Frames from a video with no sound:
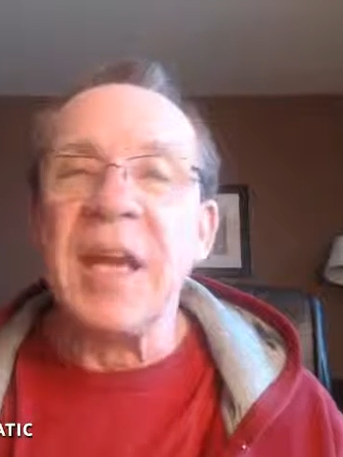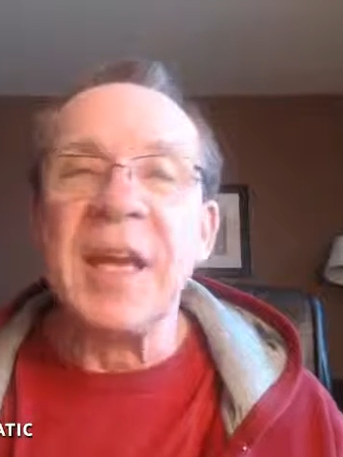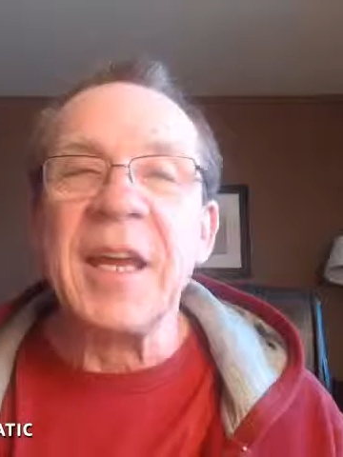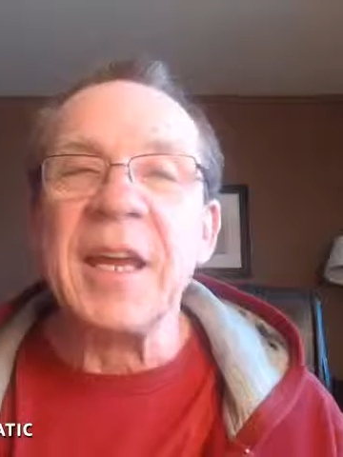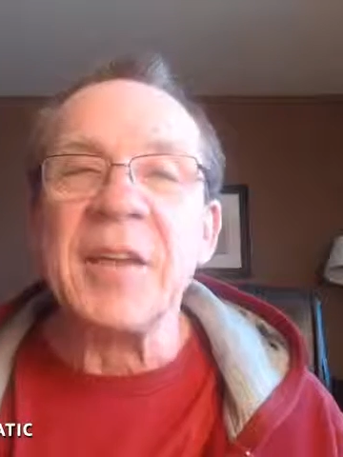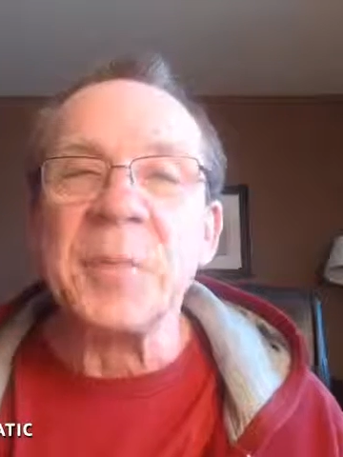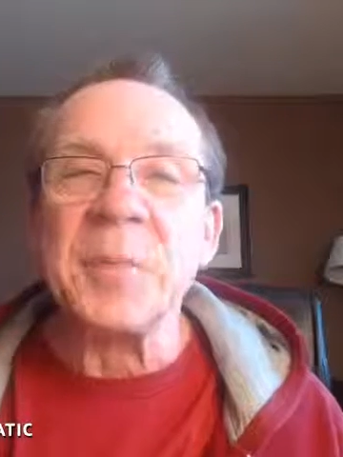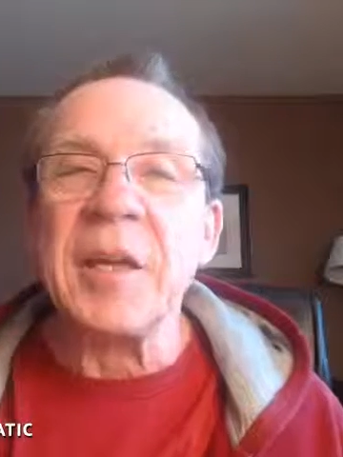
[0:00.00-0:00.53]

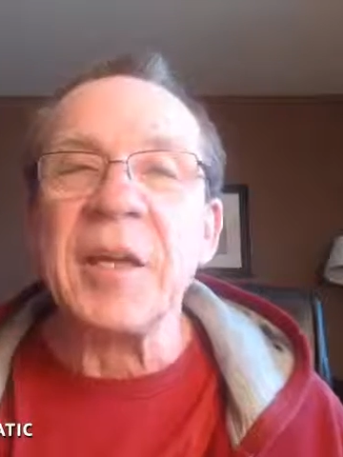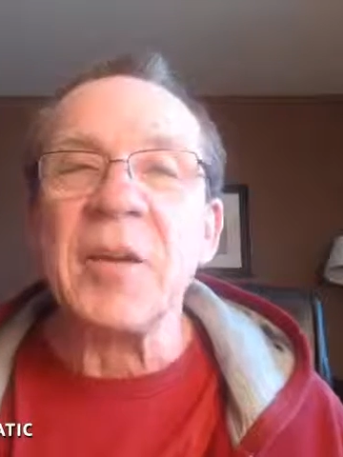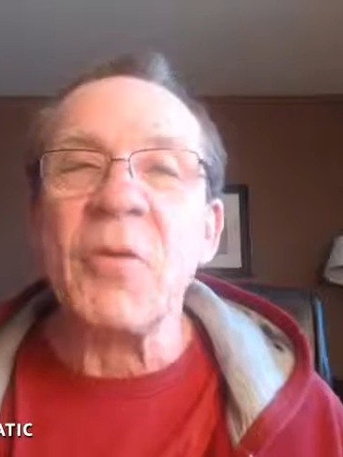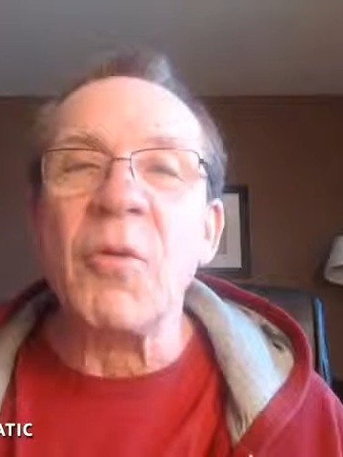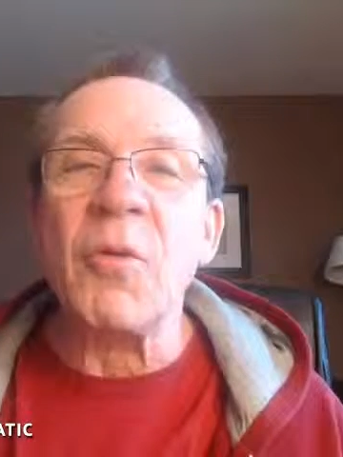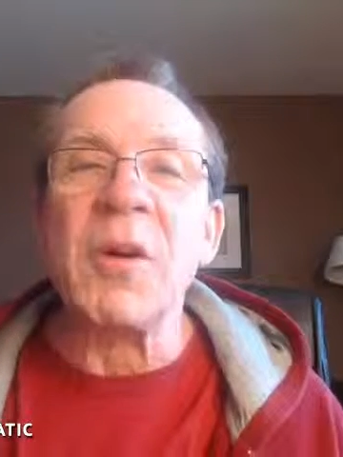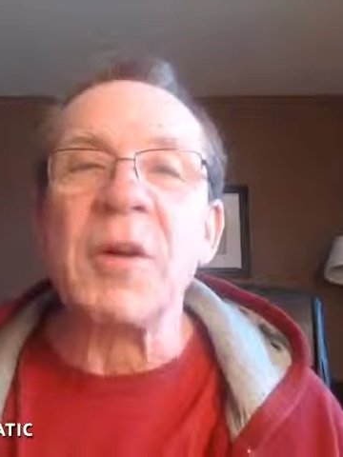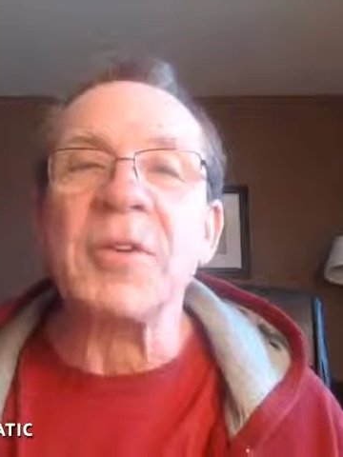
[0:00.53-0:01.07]
it gives me a
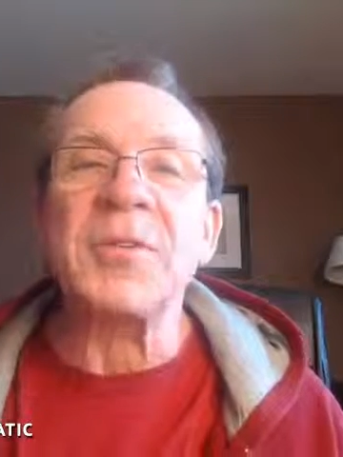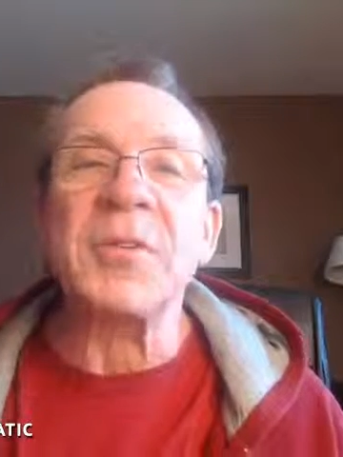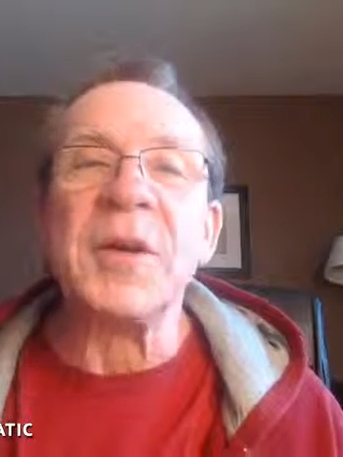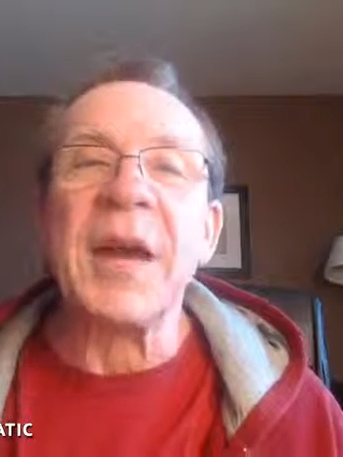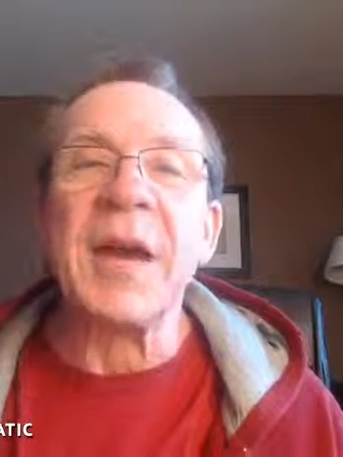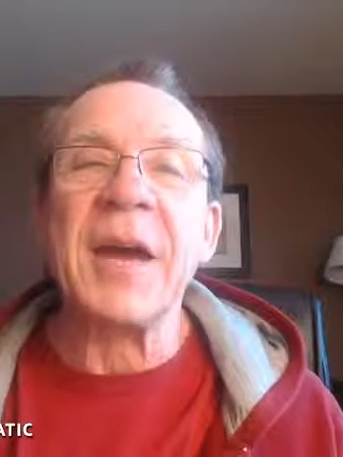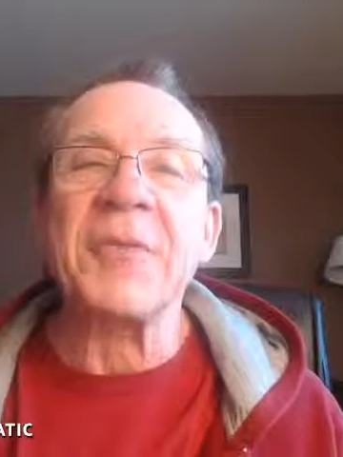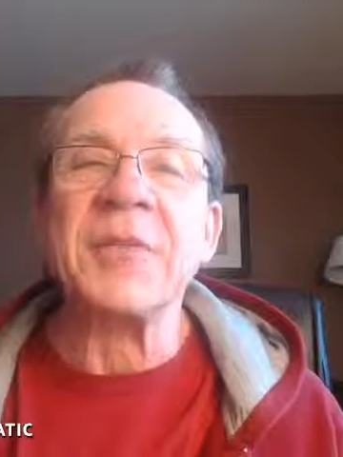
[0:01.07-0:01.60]
quarter
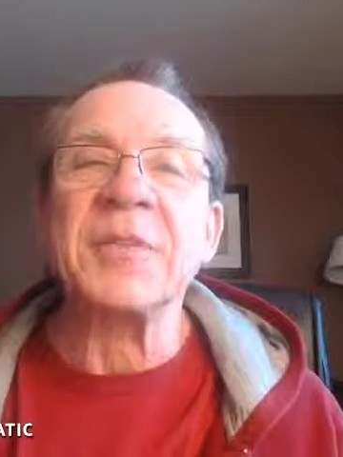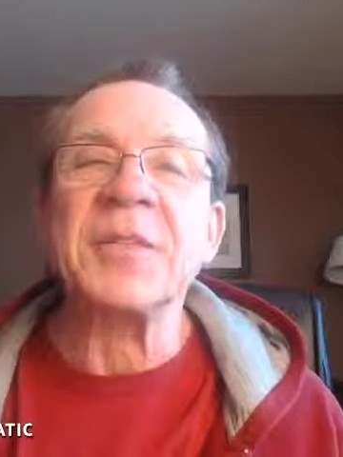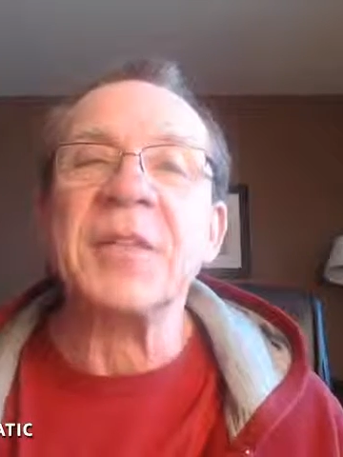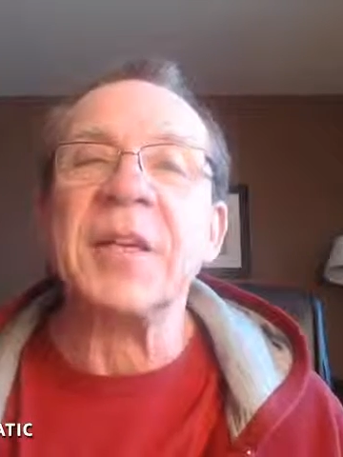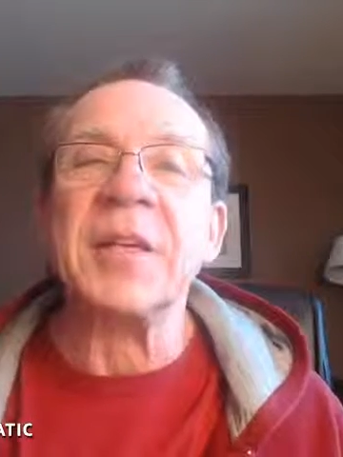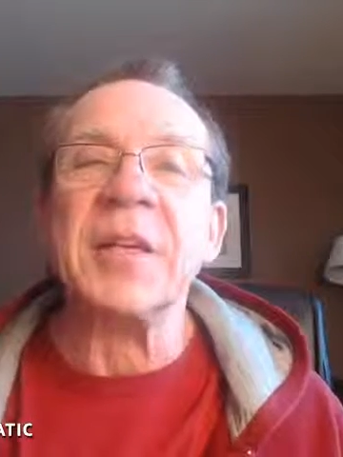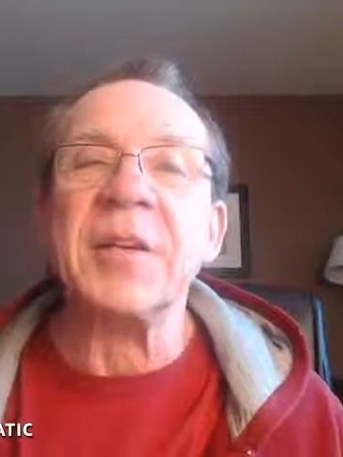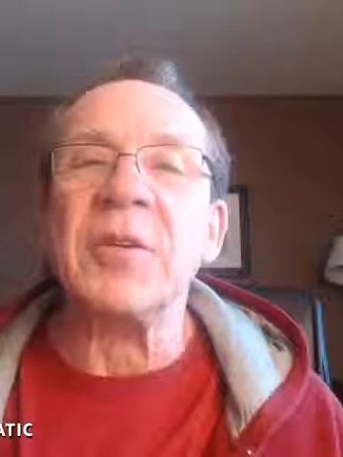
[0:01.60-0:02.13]
to a half a
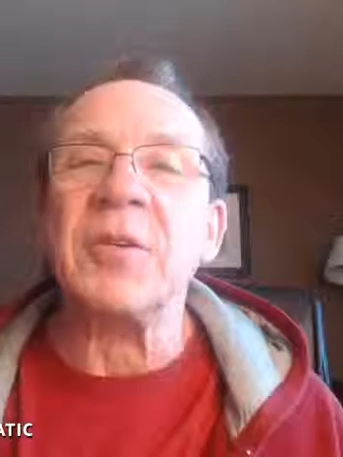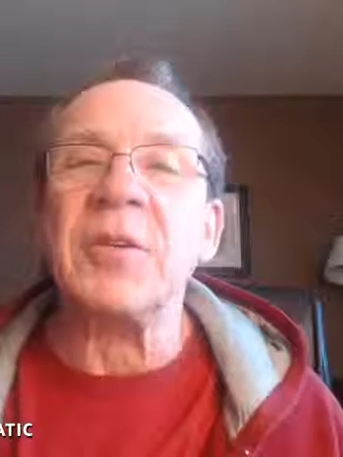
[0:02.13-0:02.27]
cent,